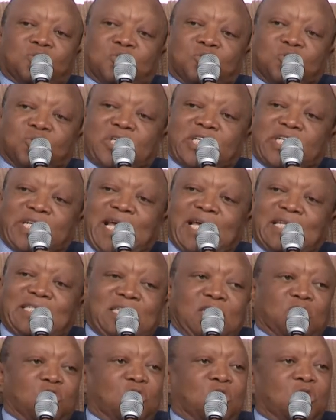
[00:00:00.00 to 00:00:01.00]
to create
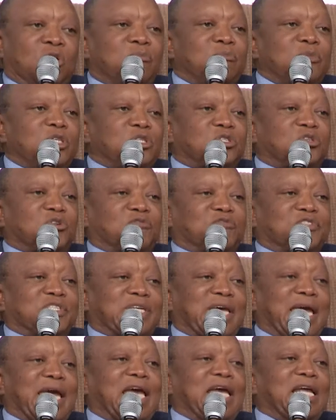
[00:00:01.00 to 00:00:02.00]
economies of
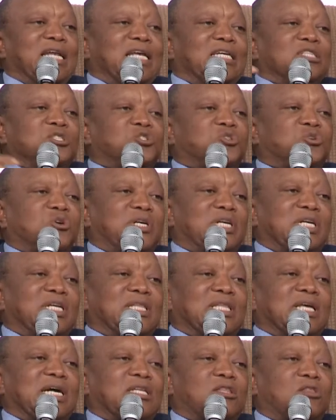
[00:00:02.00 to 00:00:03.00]
scale,
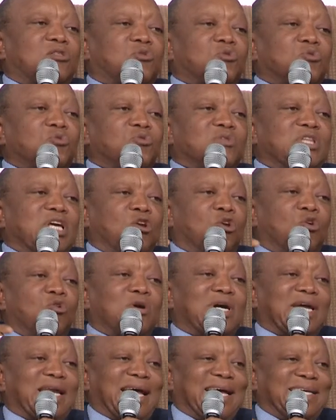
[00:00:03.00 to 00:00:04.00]
ensuring that through the
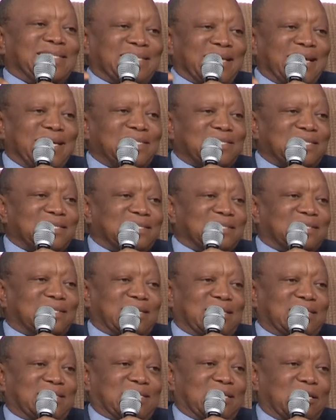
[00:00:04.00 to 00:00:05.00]
localization
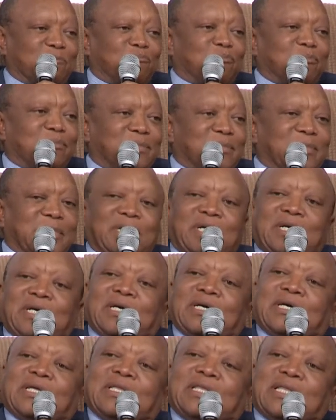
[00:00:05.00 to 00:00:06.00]
system,
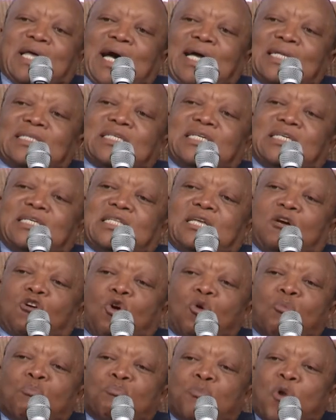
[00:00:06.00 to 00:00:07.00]
that the
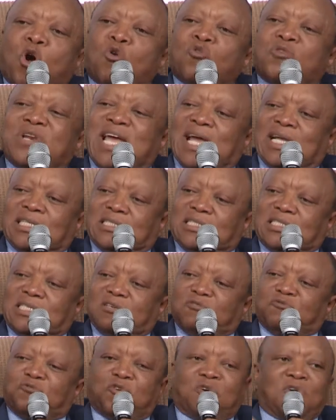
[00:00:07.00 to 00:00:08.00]
components
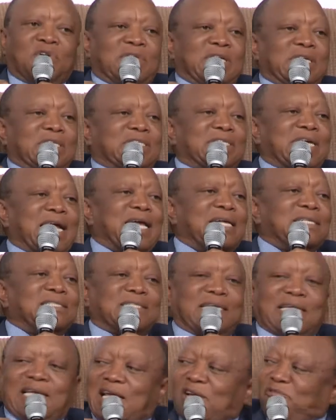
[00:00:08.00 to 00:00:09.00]
for the trains and